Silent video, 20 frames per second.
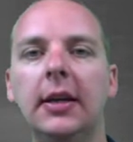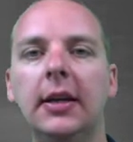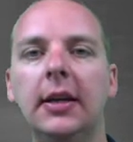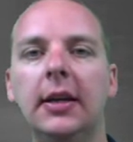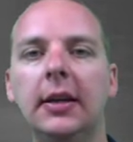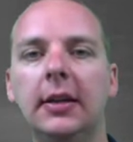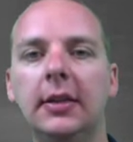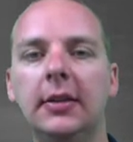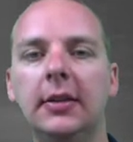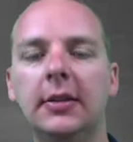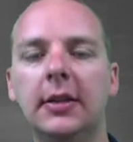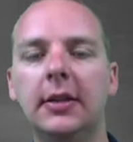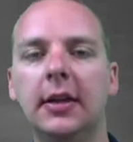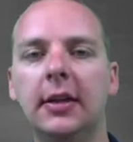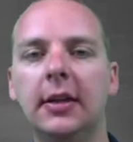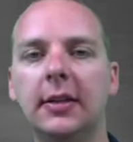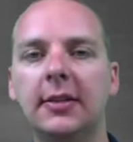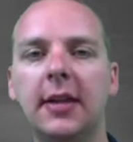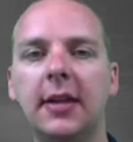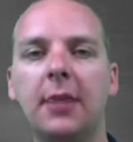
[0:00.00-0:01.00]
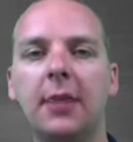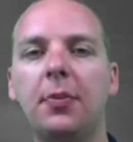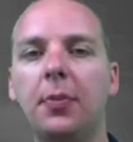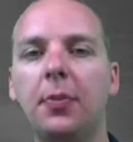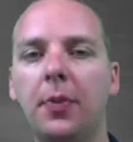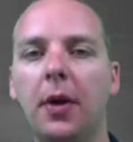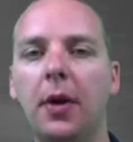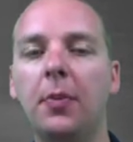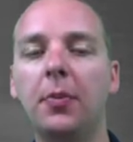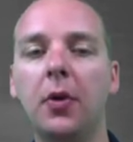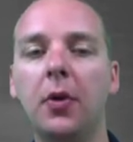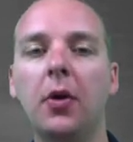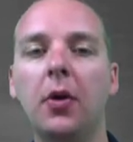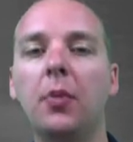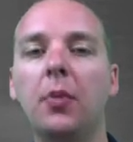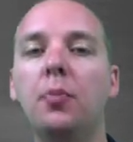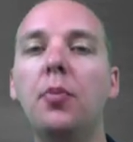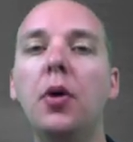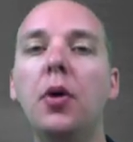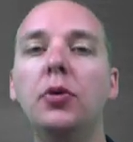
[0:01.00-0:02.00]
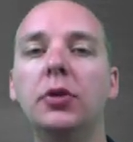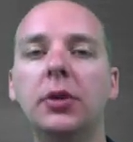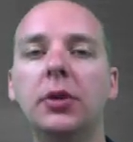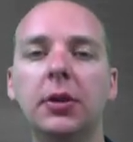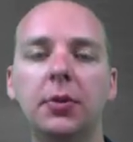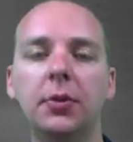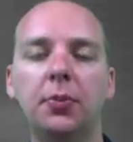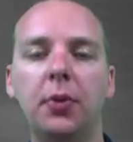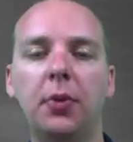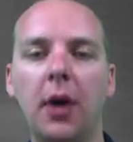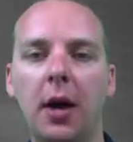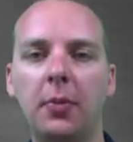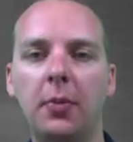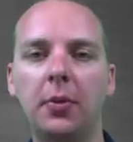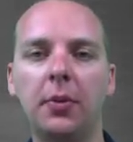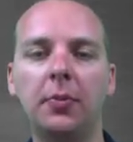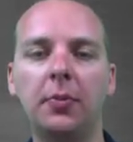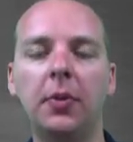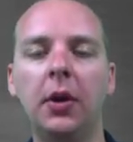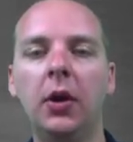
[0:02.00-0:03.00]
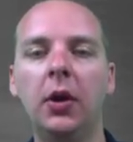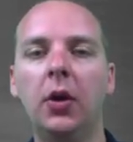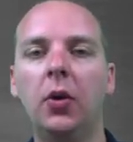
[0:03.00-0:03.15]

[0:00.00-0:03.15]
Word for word: is uh, this type of problem called a motion problem